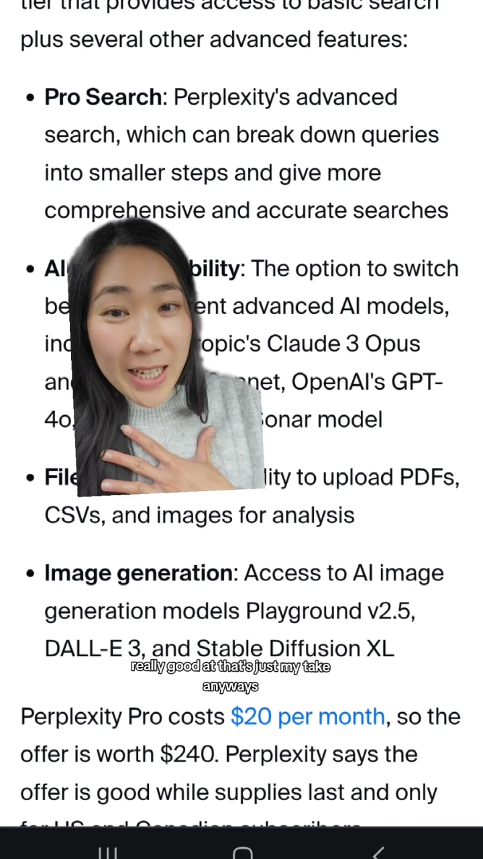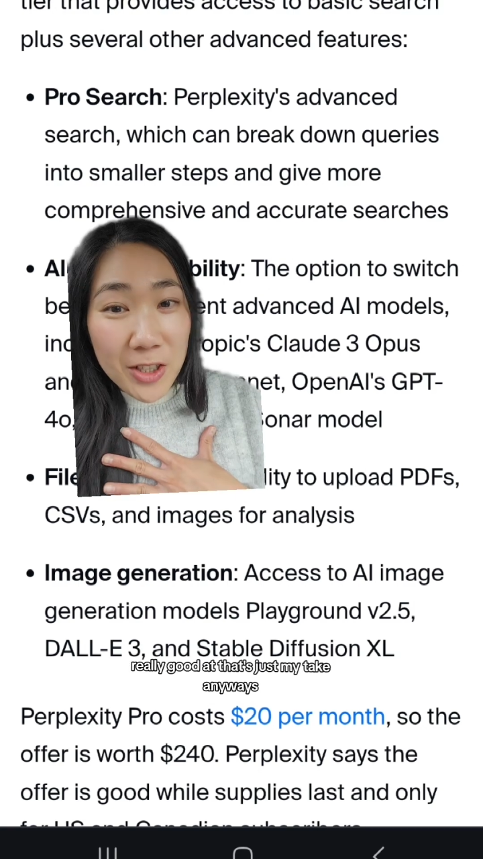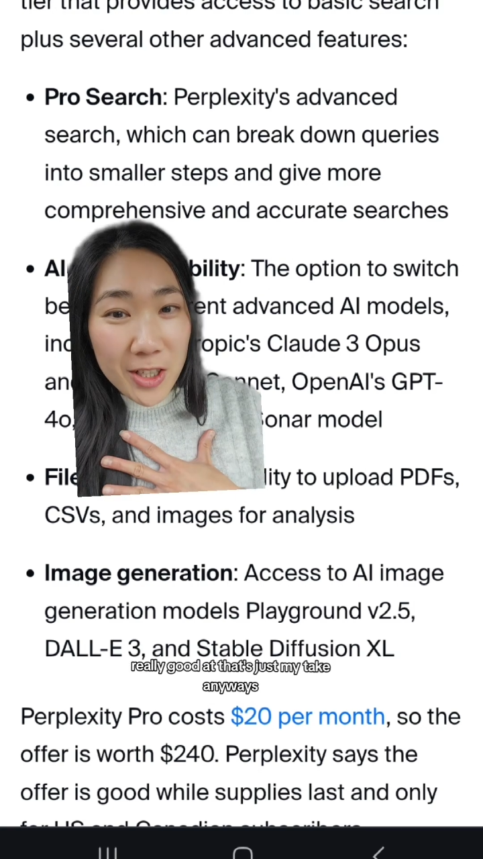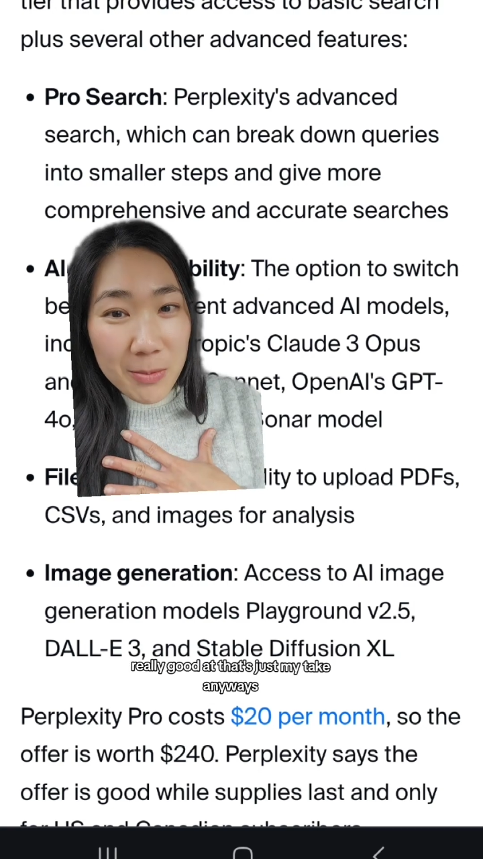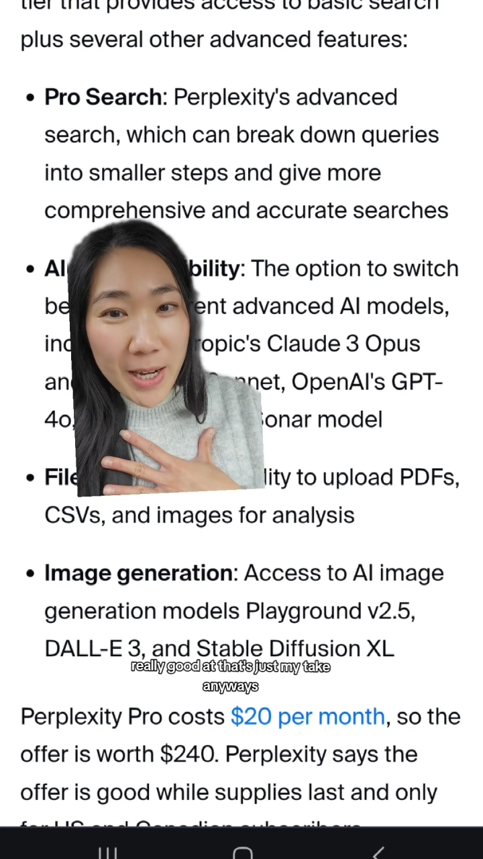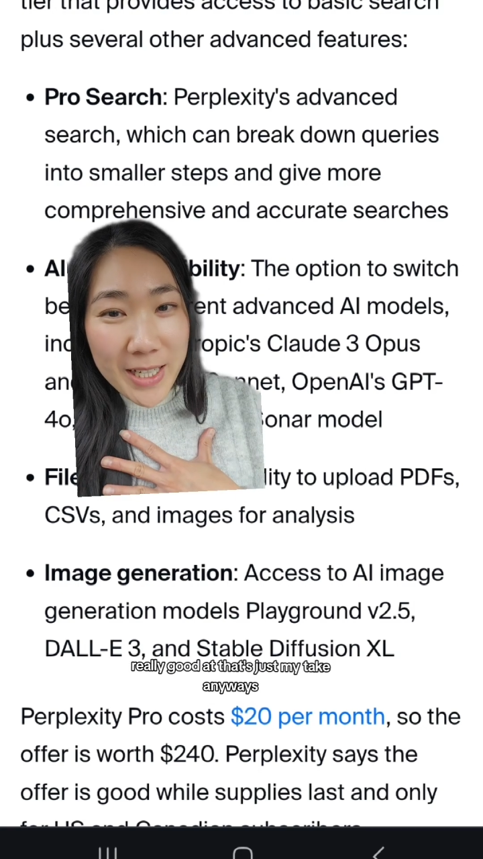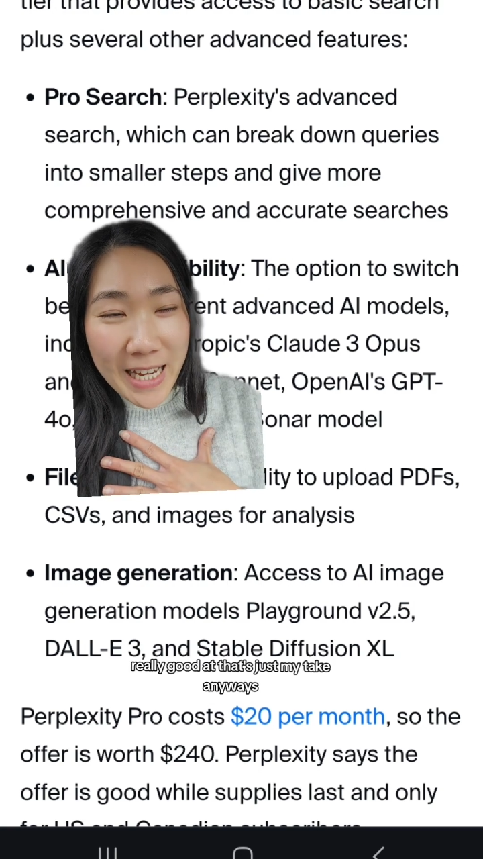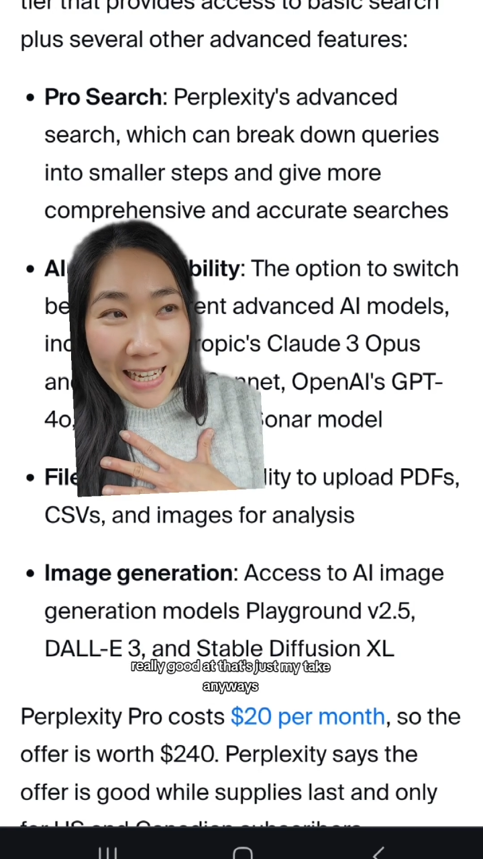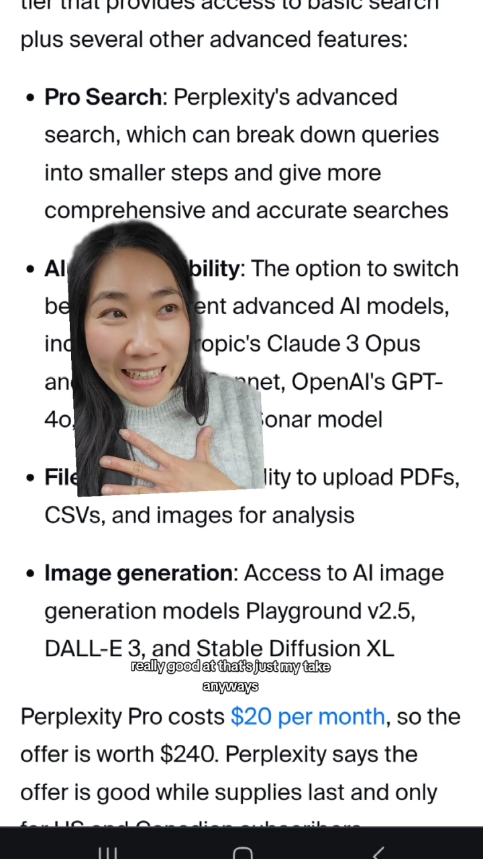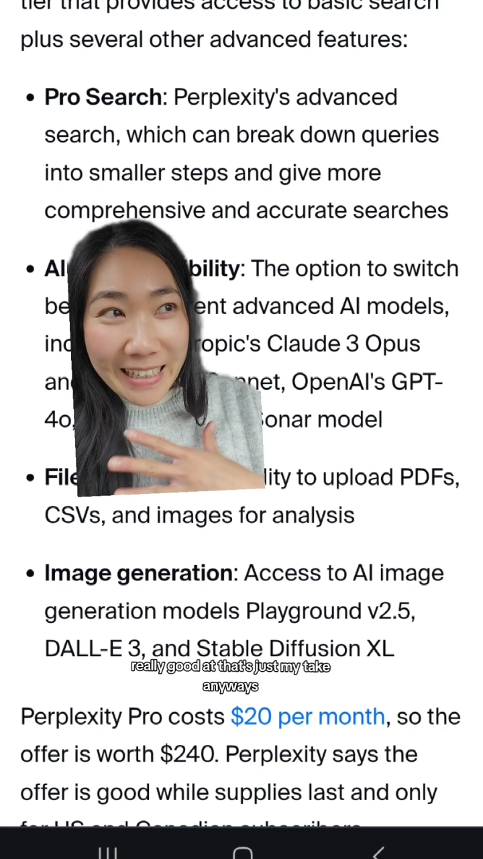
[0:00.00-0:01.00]
That's just my
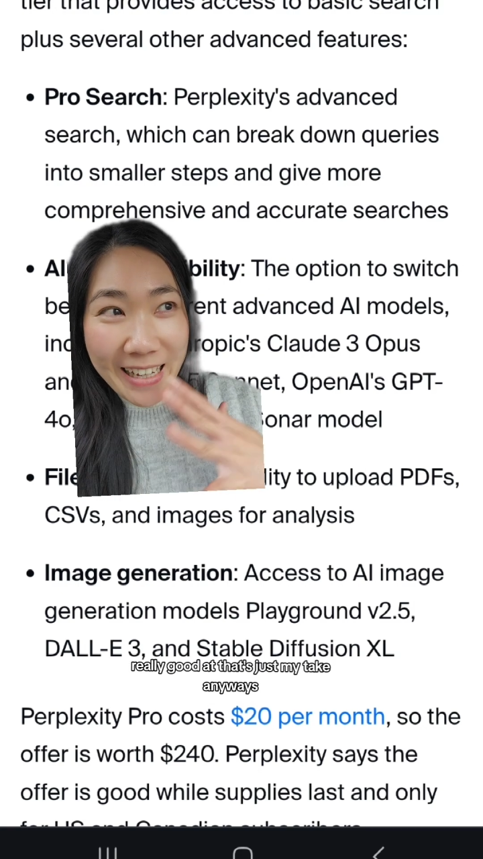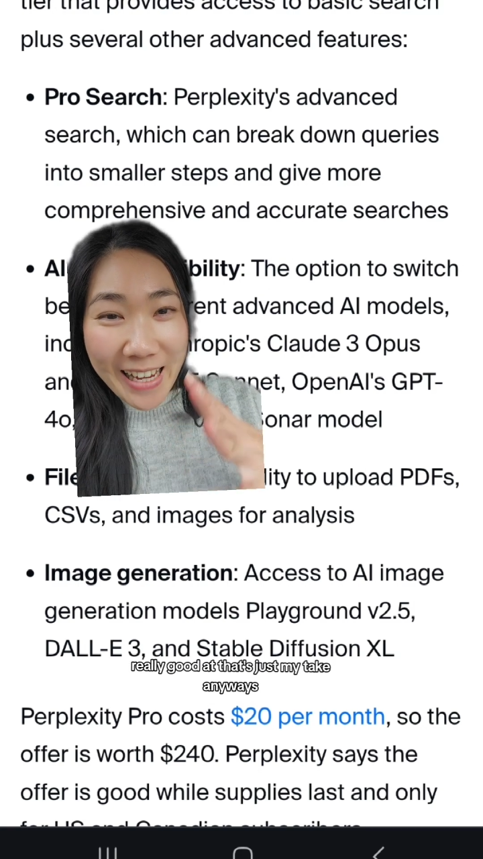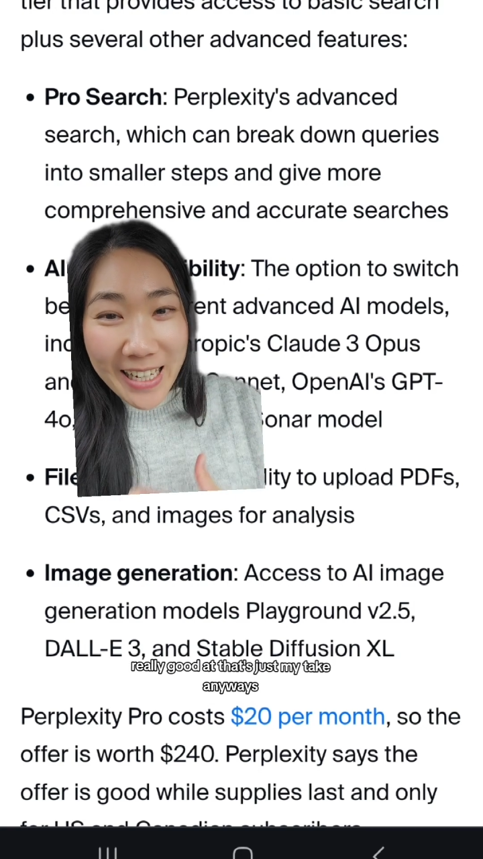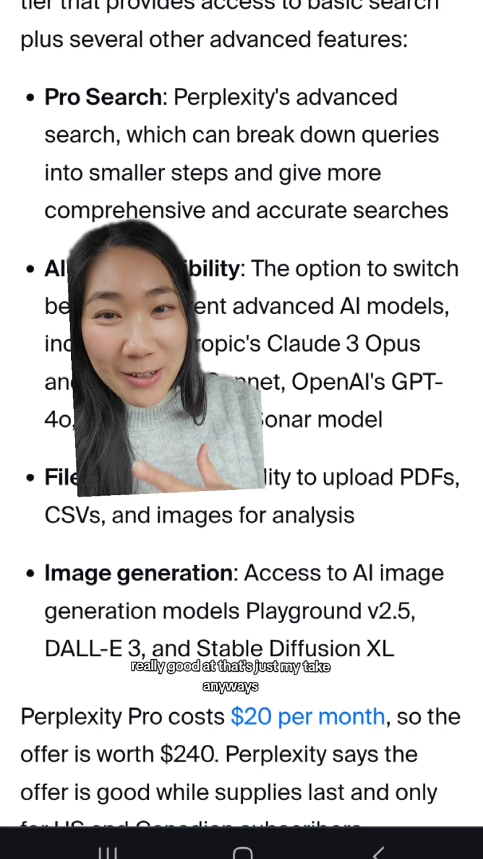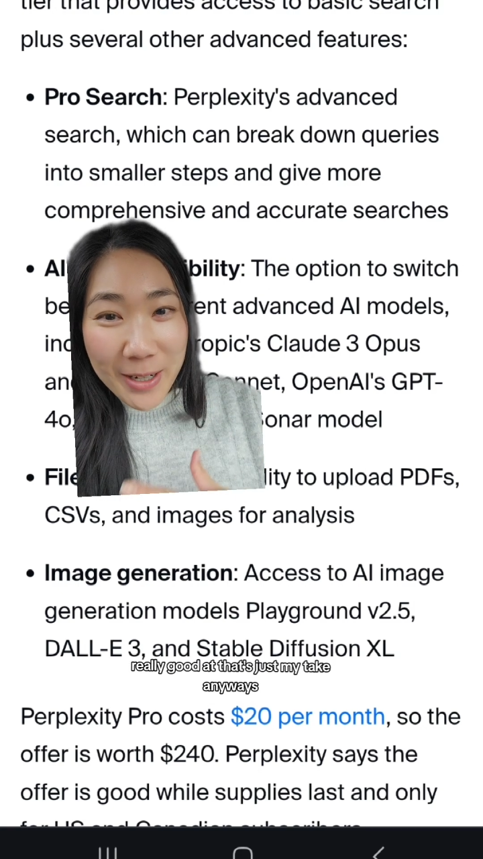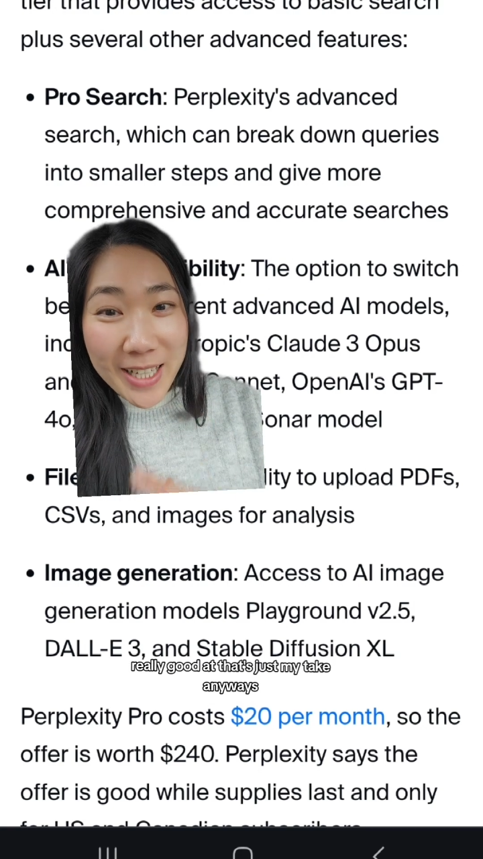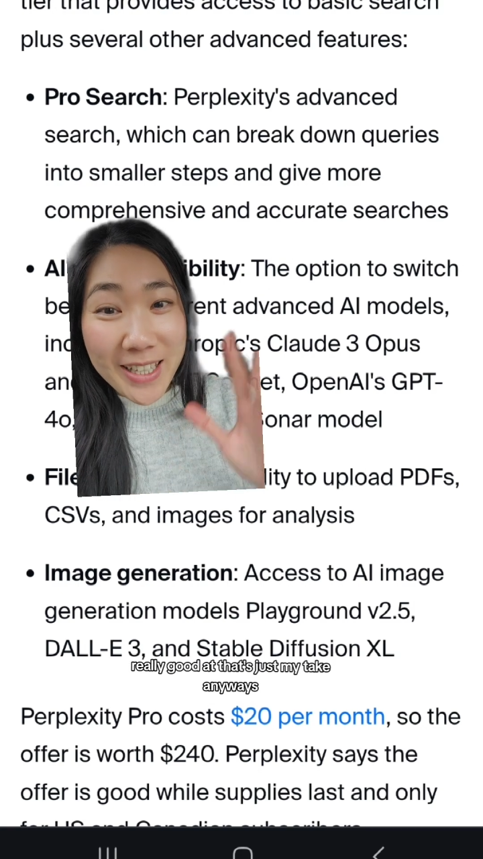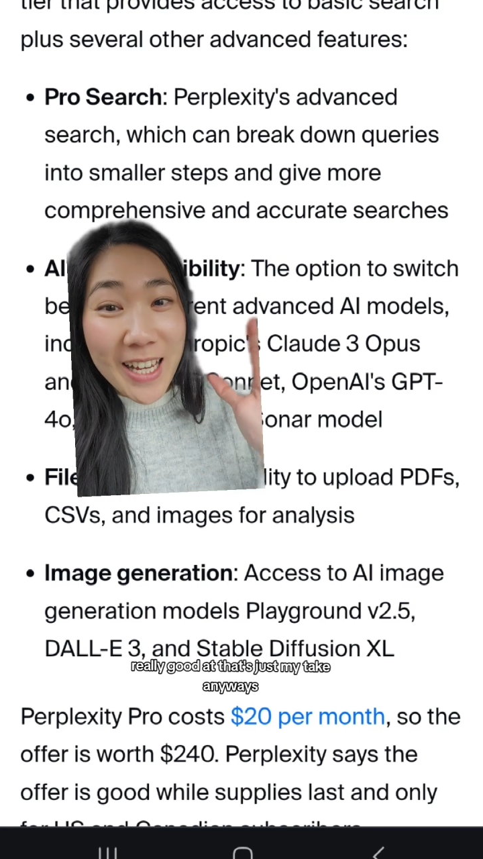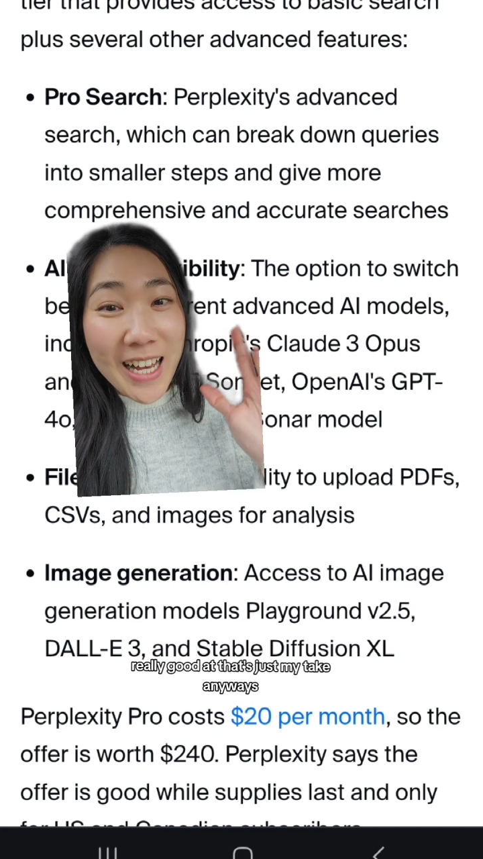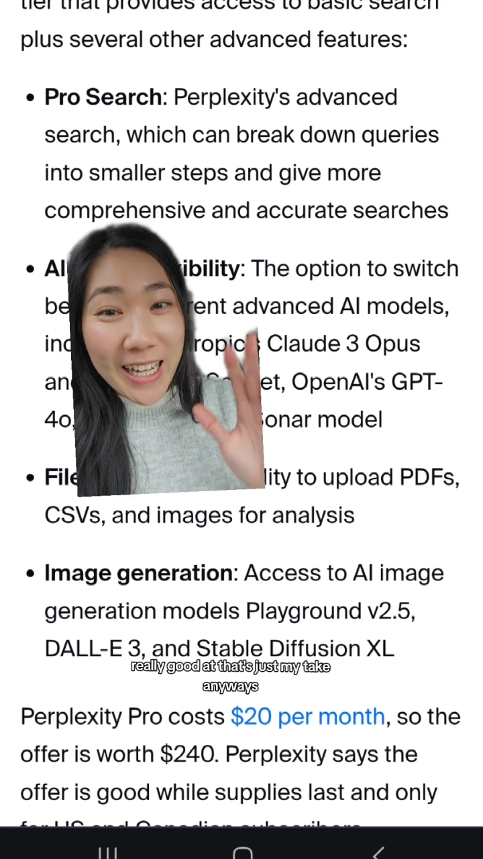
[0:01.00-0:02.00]
take. Anyways,